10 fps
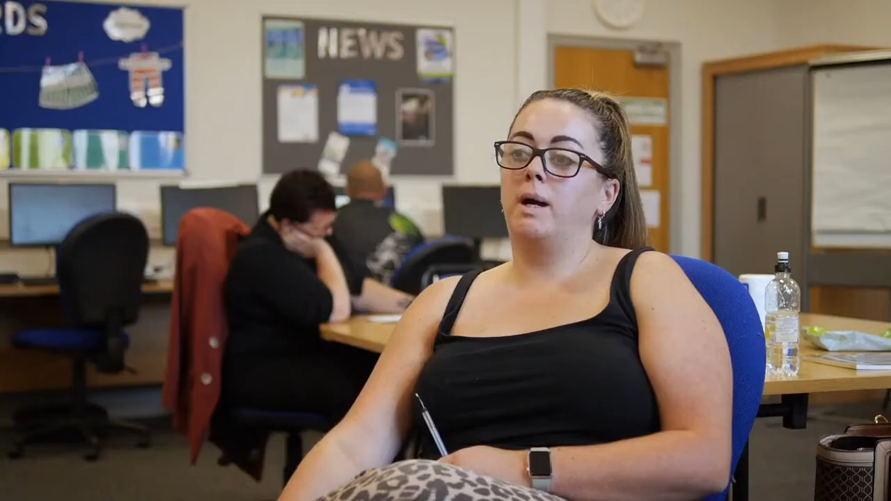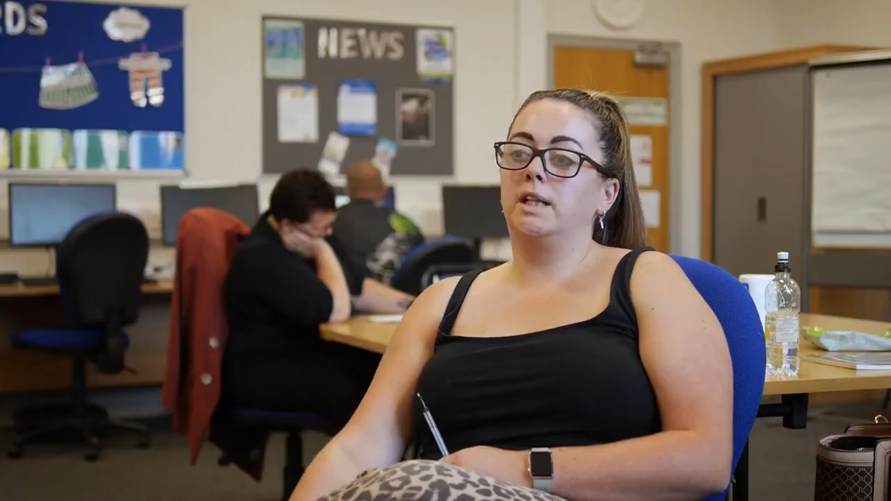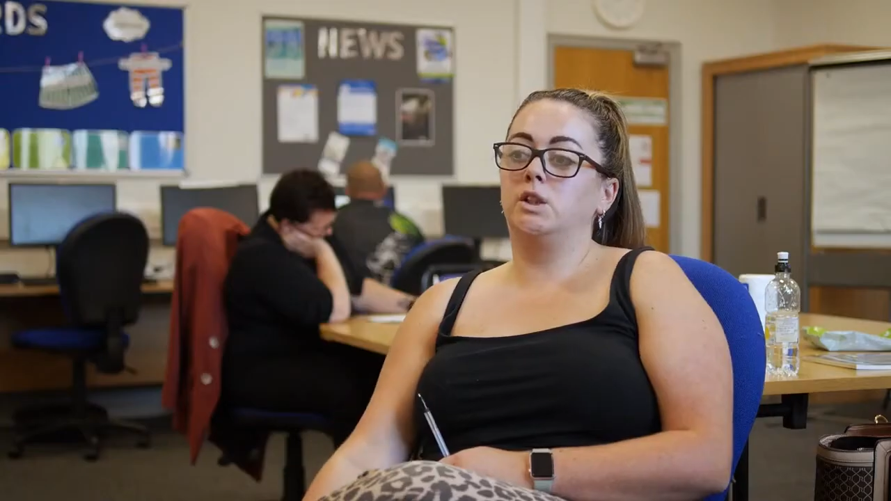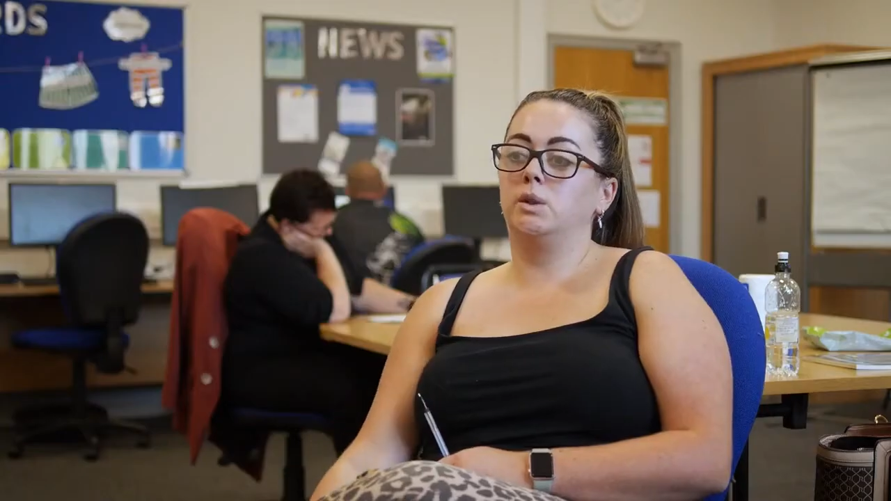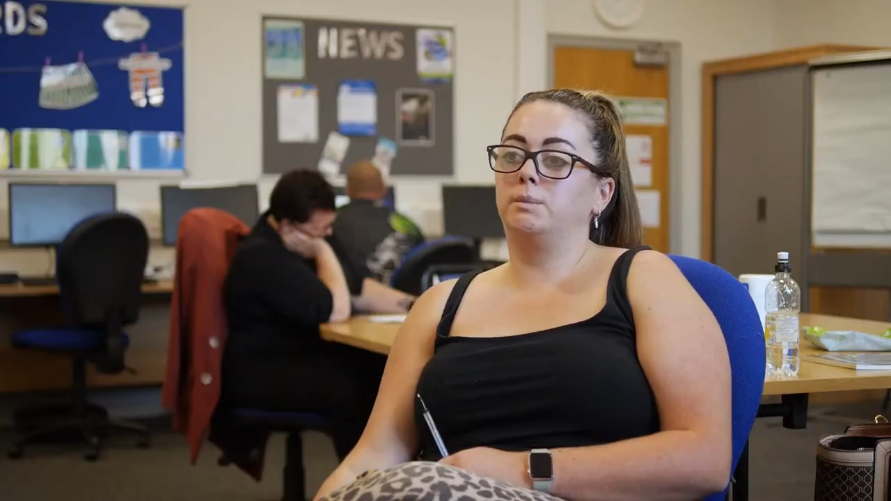My
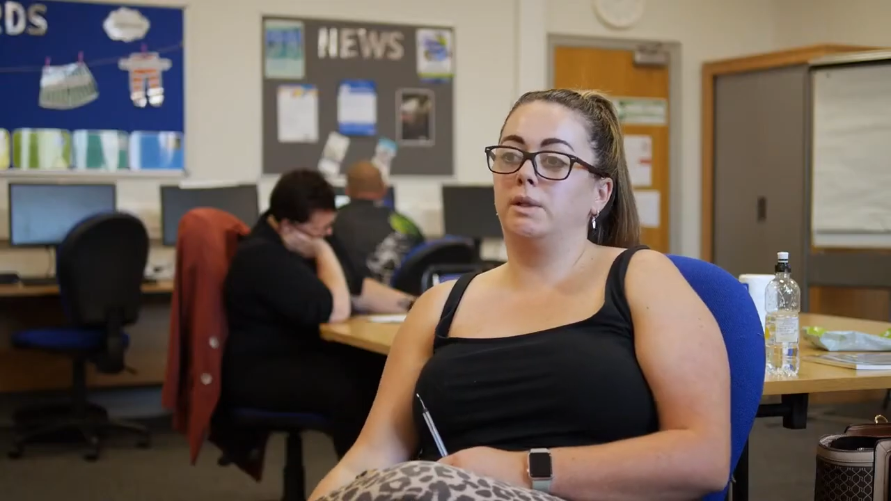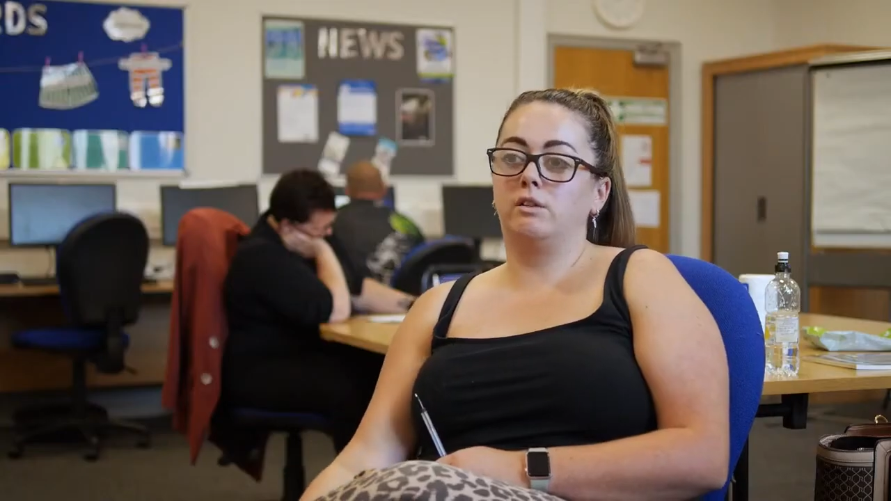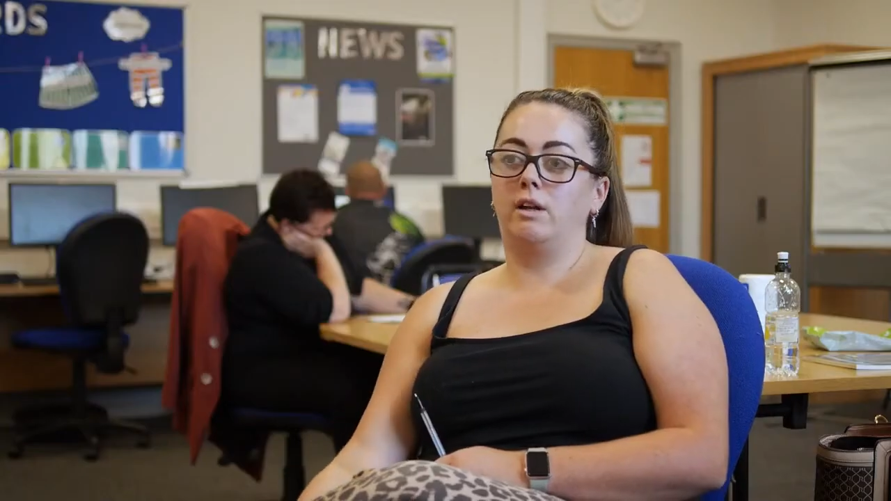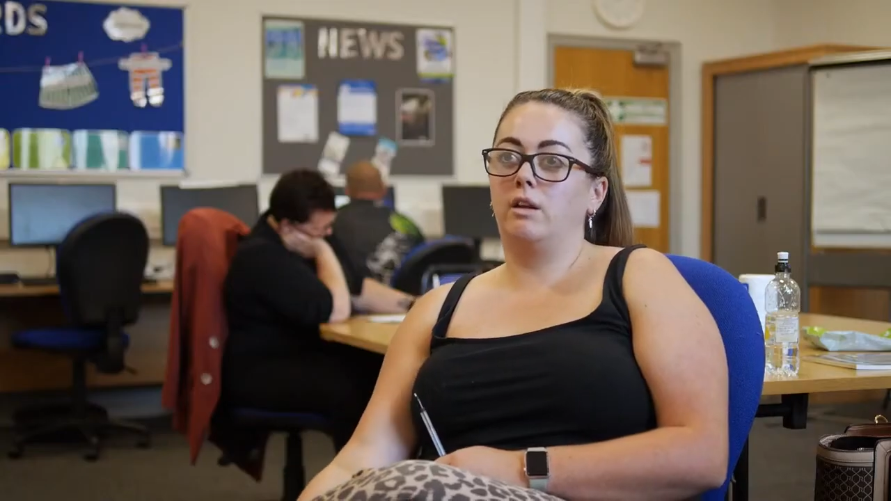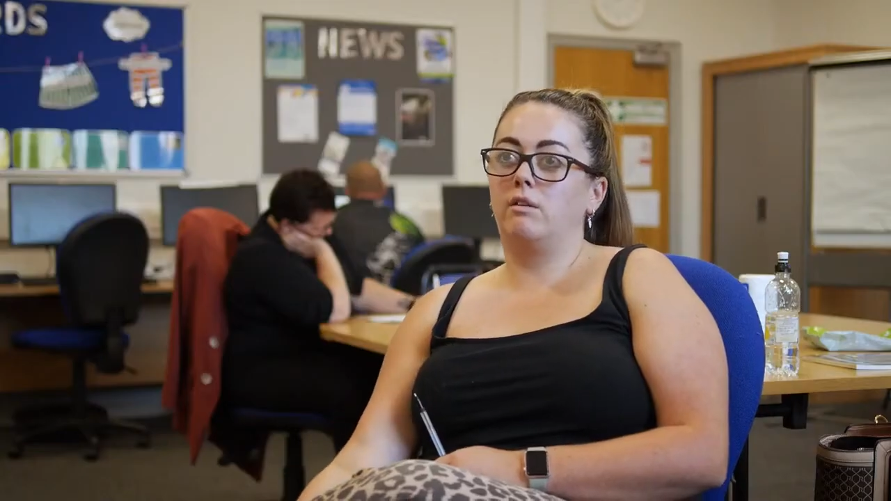tutor's been
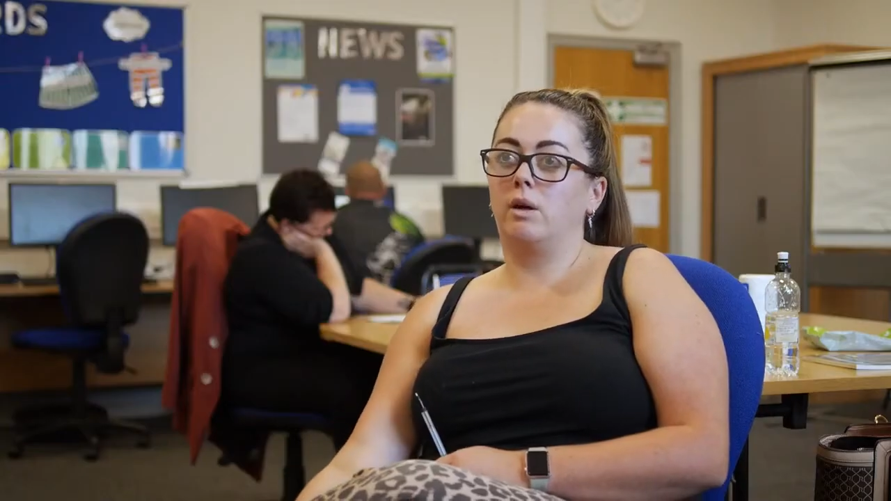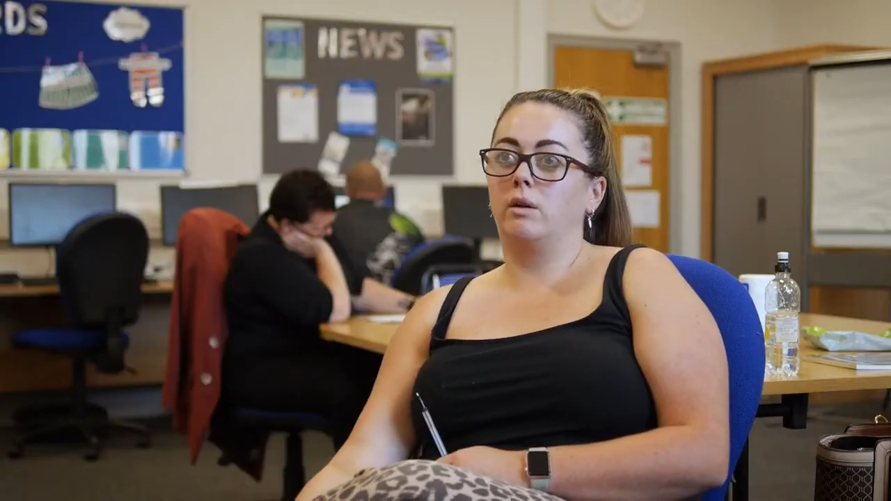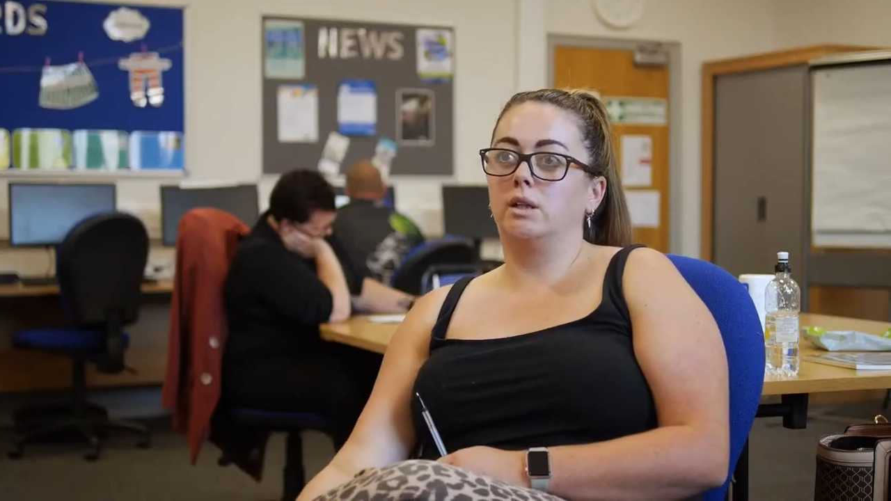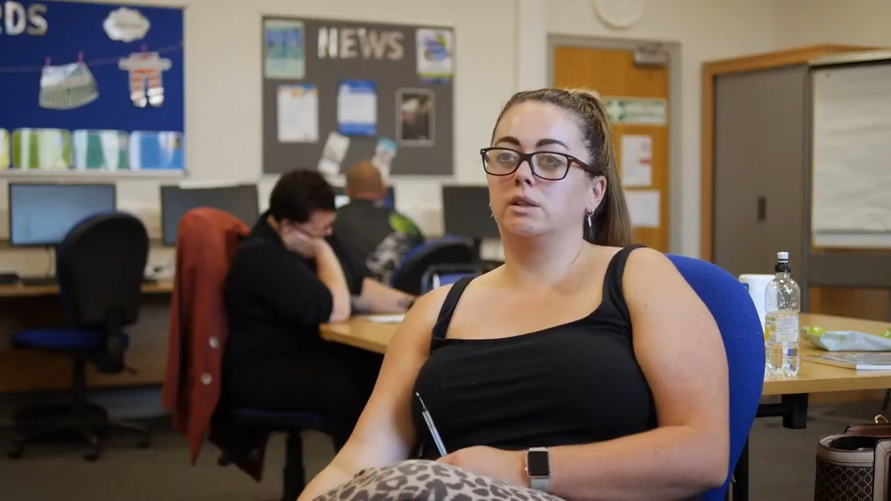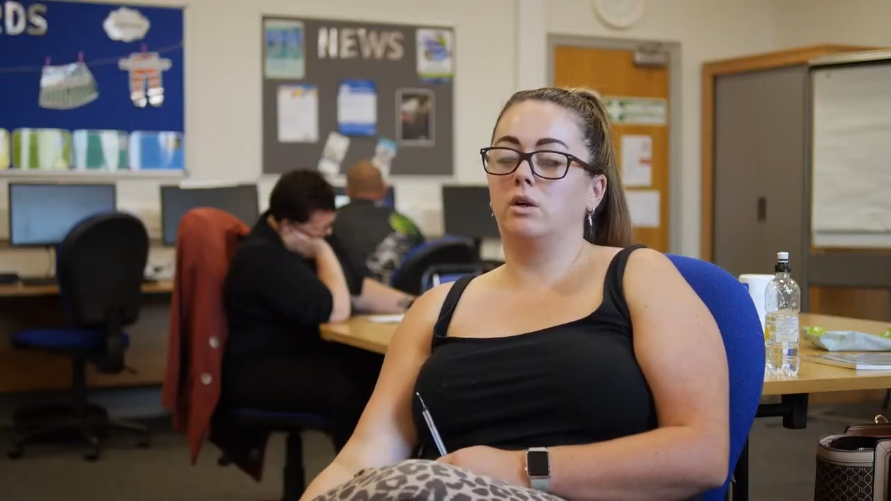great throughout
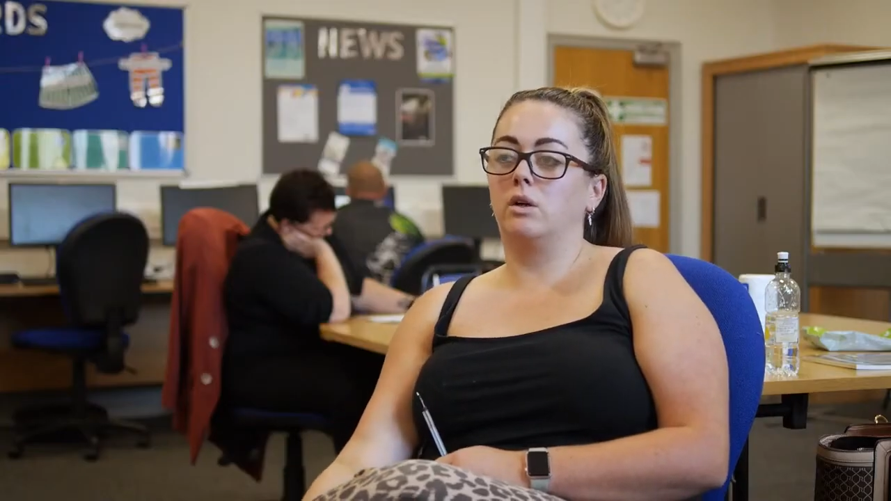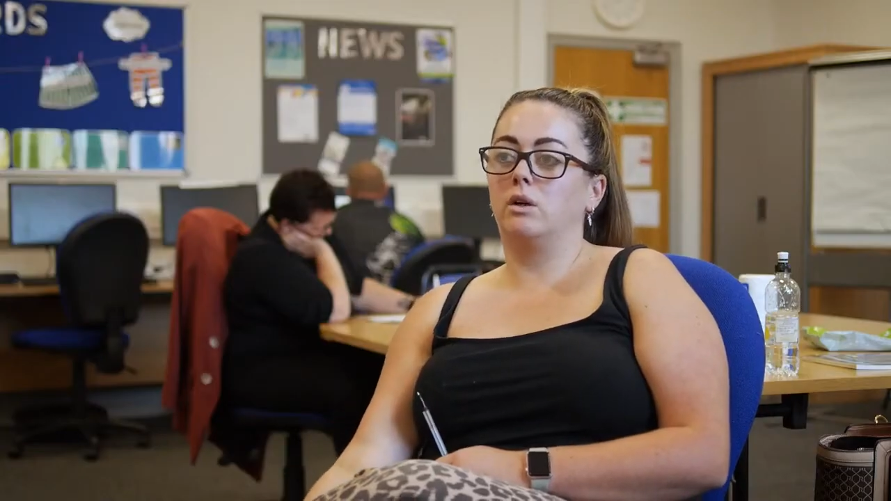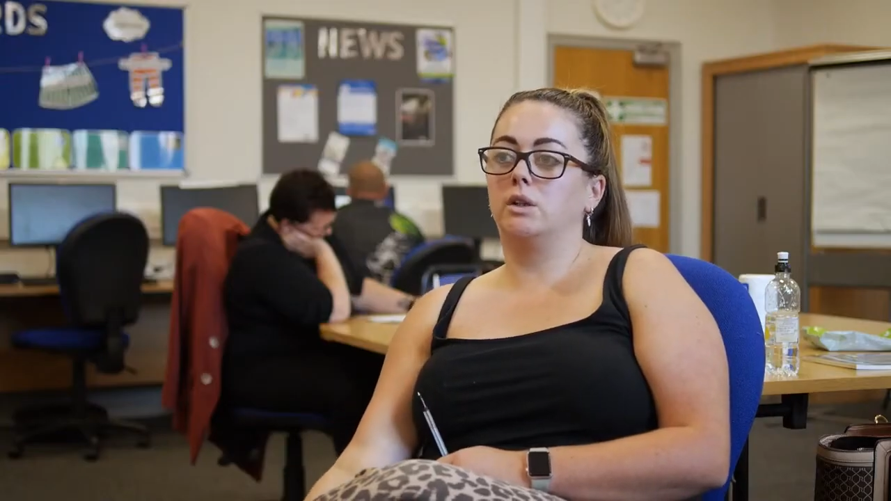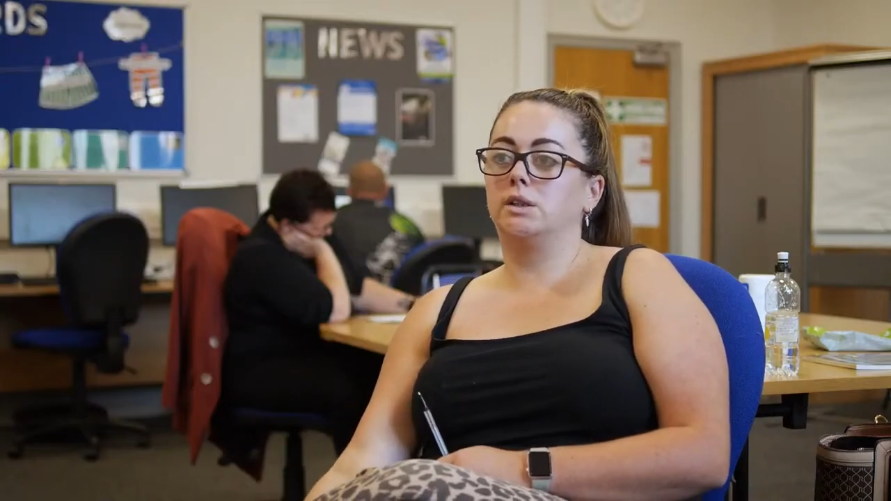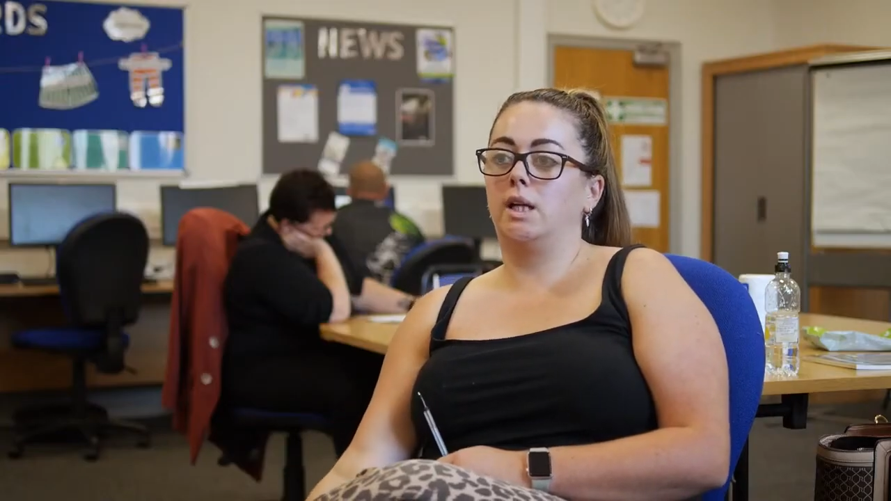this
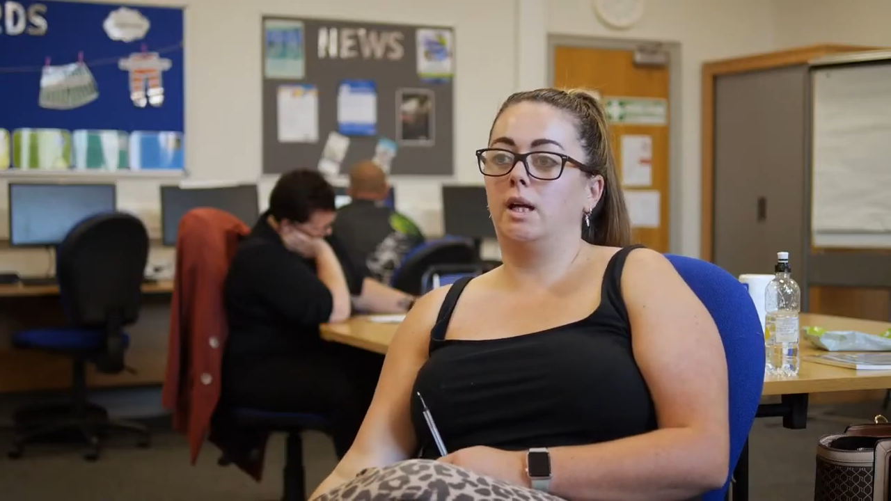course.